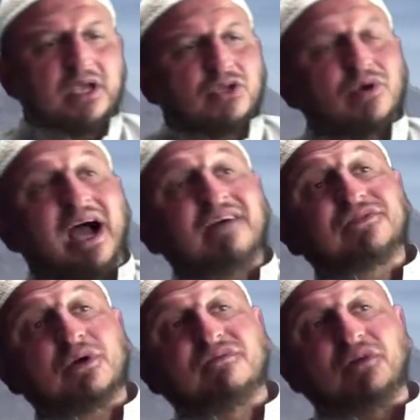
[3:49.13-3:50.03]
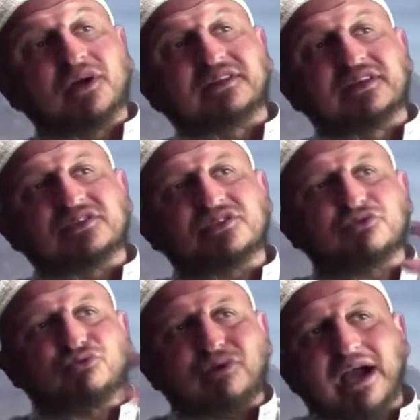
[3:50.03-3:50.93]
you have to avoid this
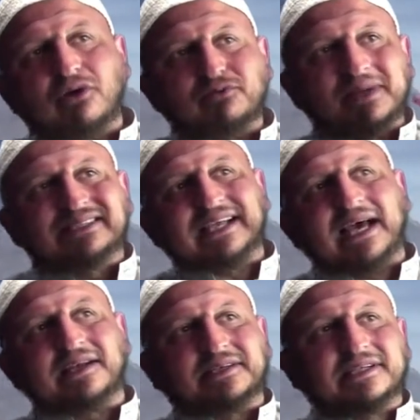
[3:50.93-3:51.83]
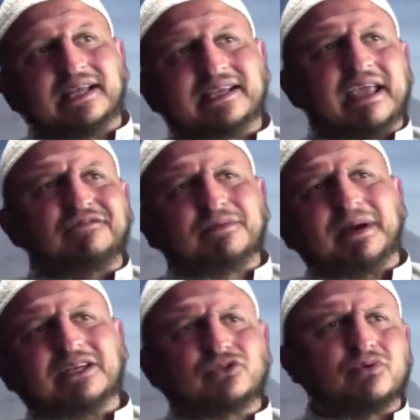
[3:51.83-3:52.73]
crowd mentality, like
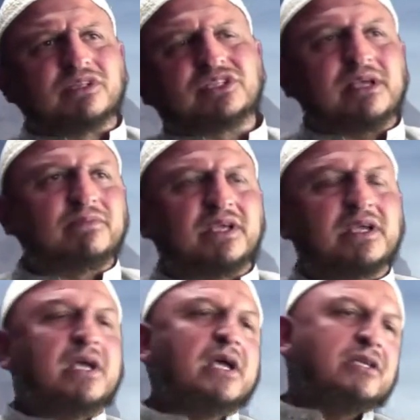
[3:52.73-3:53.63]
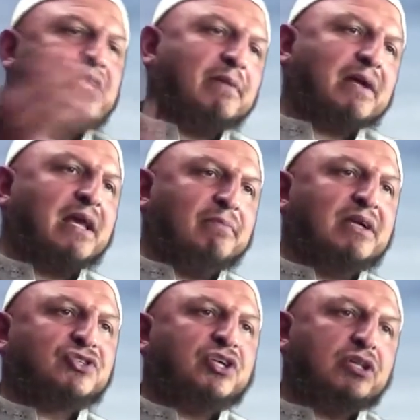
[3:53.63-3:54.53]
everybody's doing the same thing, same kind of
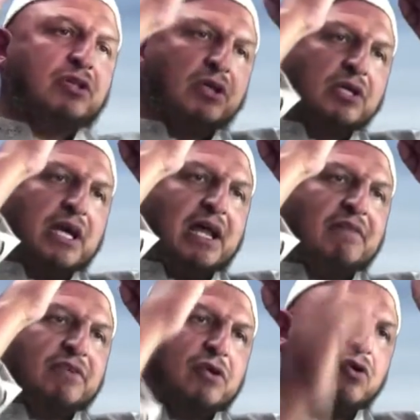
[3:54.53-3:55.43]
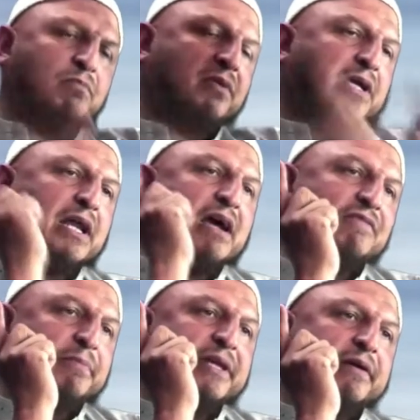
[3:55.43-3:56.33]
masjid. You gotta have a dome, gotta have
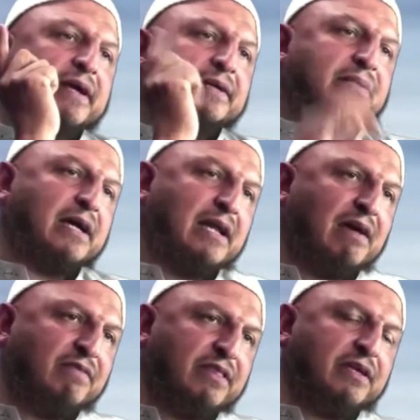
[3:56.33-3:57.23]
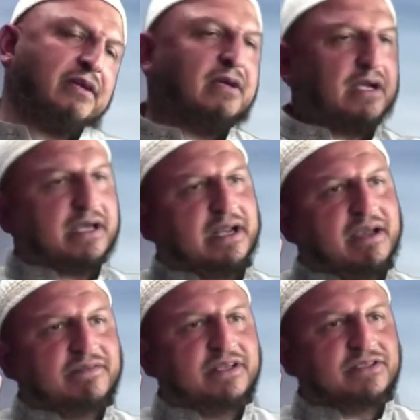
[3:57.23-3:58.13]
a minaret, gotta have a thing, I gotta
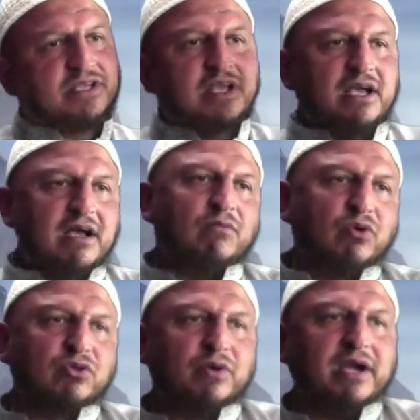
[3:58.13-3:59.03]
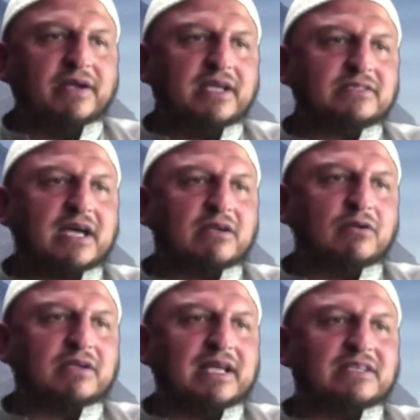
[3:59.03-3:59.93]
have this. Wudu areas gotta
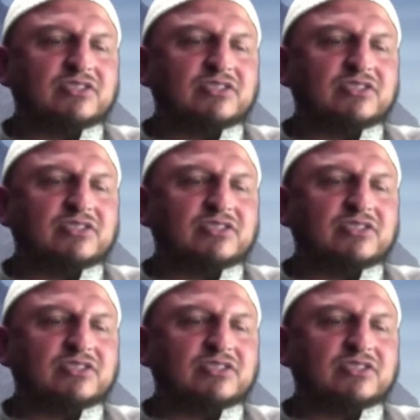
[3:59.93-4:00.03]
look like